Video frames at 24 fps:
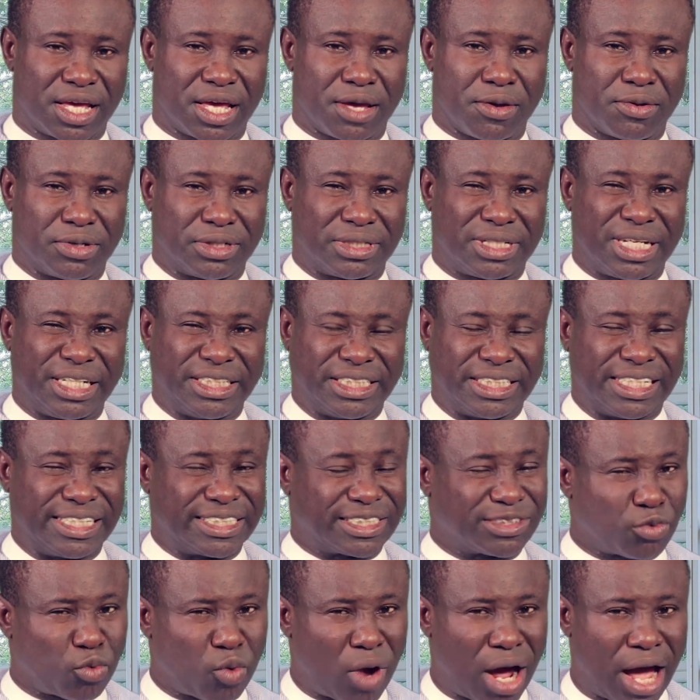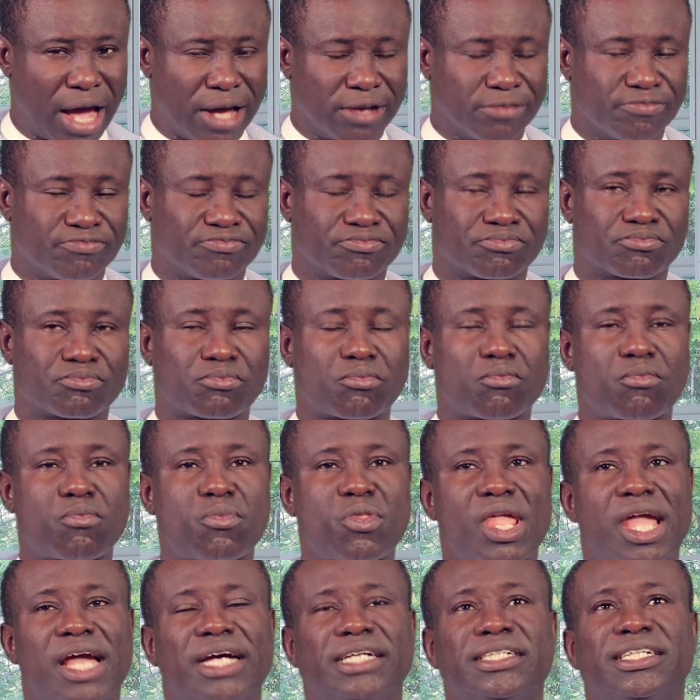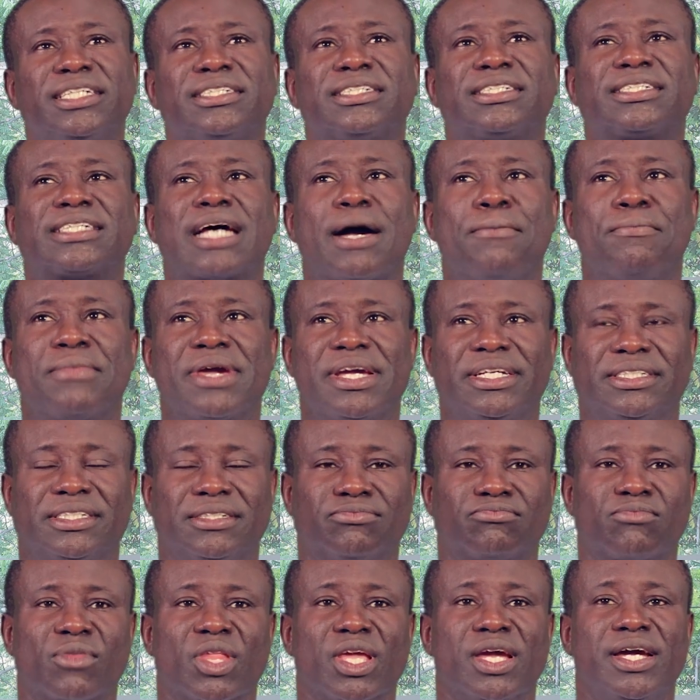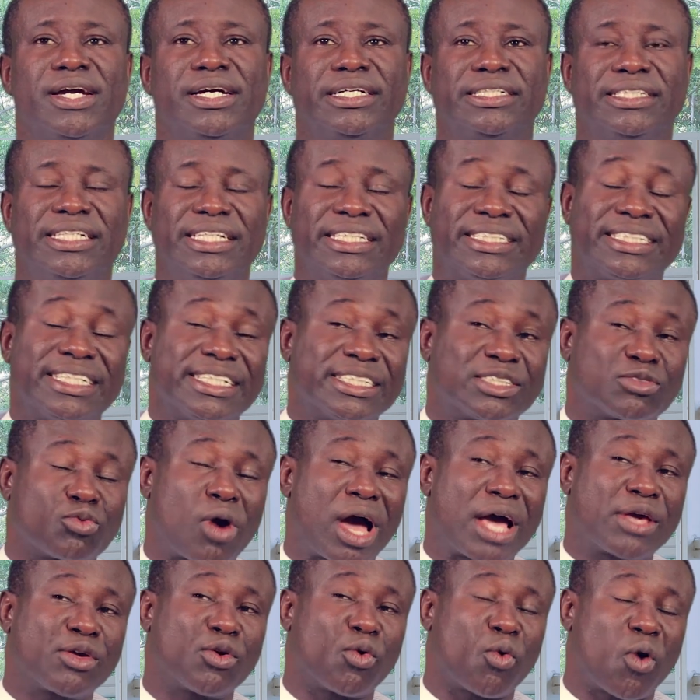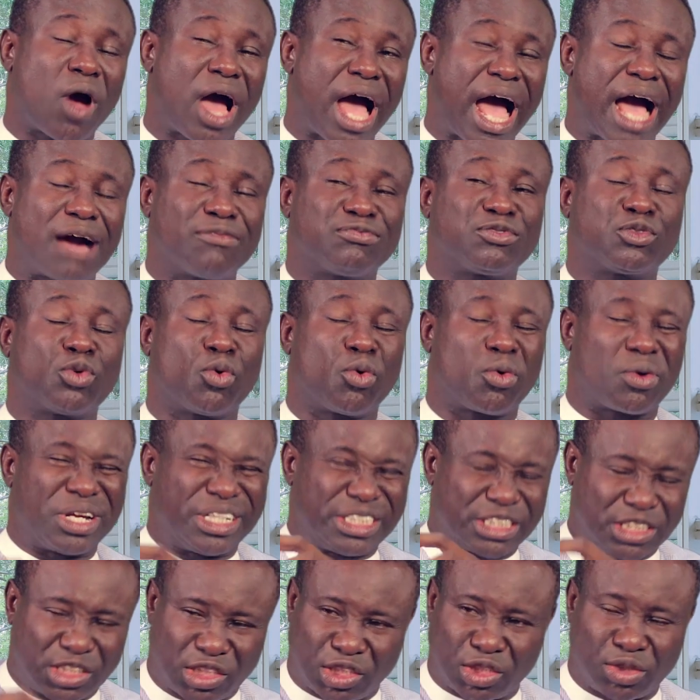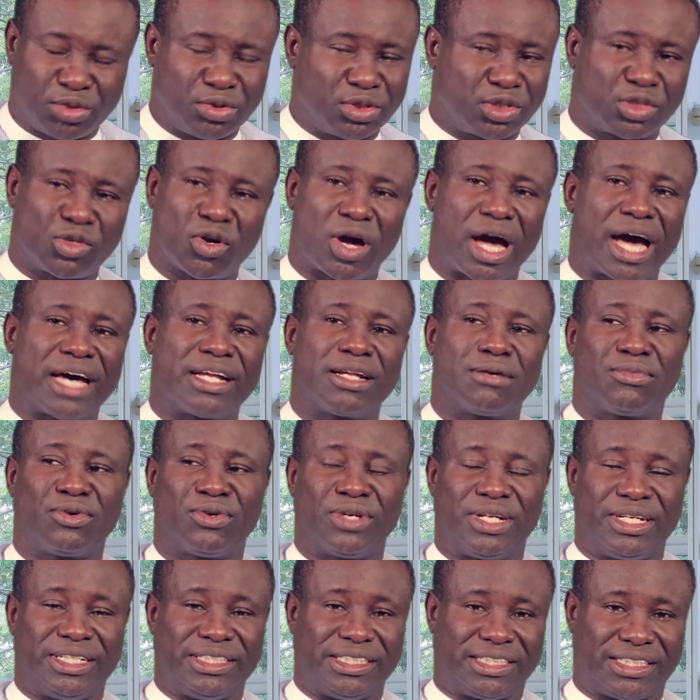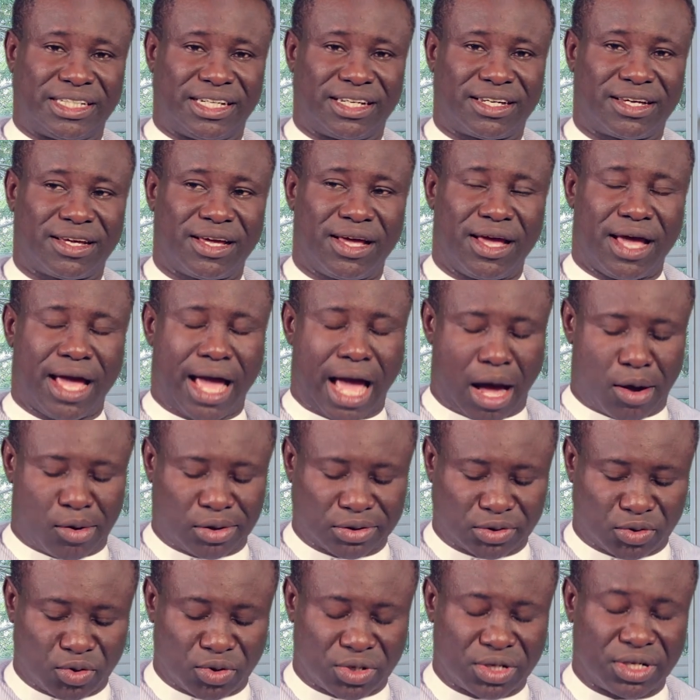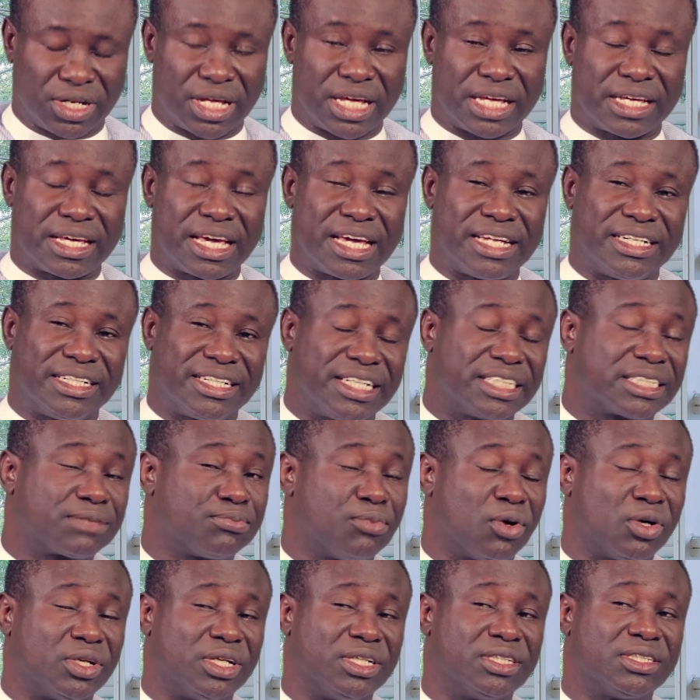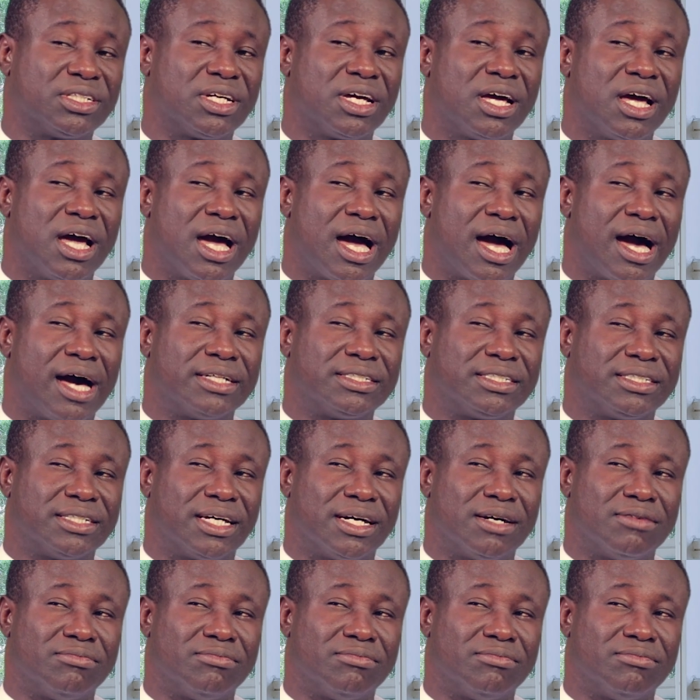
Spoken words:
This is why, this is amazing. This is why you have to reduce your animal intake. I was looking again this morning at